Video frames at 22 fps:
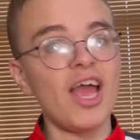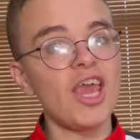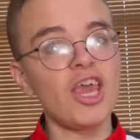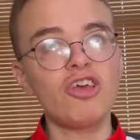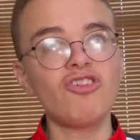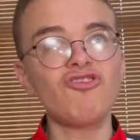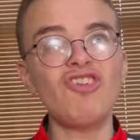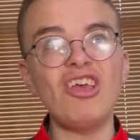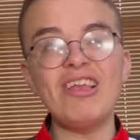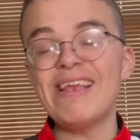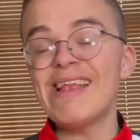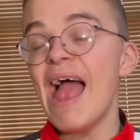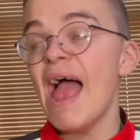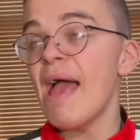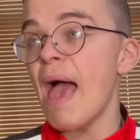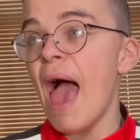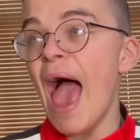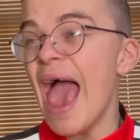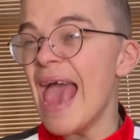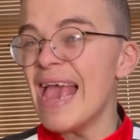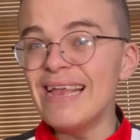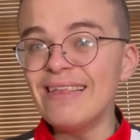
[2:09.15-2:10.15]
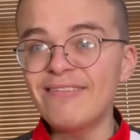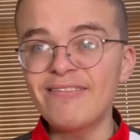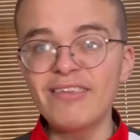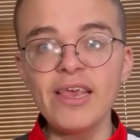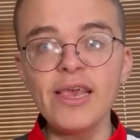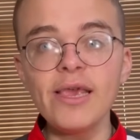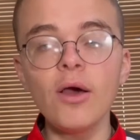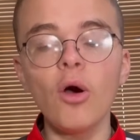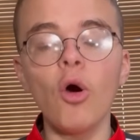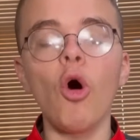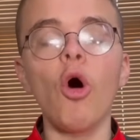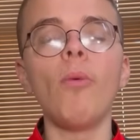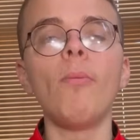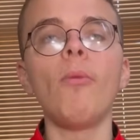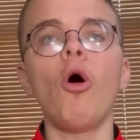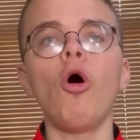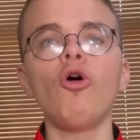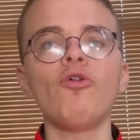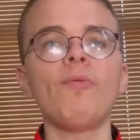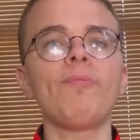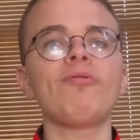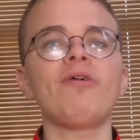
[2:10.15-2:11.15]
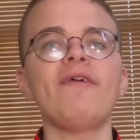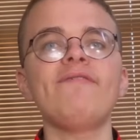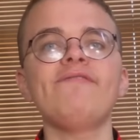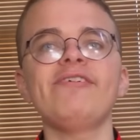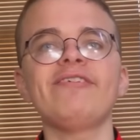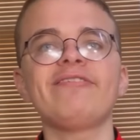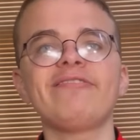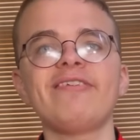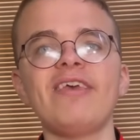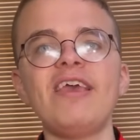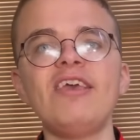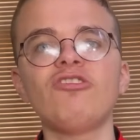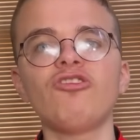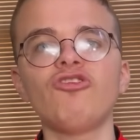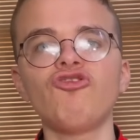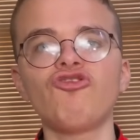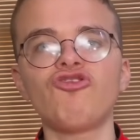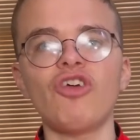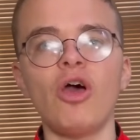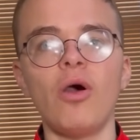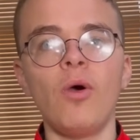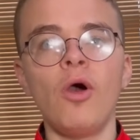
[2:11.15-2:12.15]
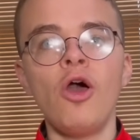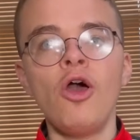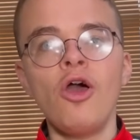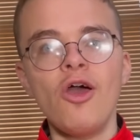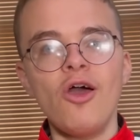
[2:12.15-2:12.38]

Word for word: He conceded 80 or more the previous season, so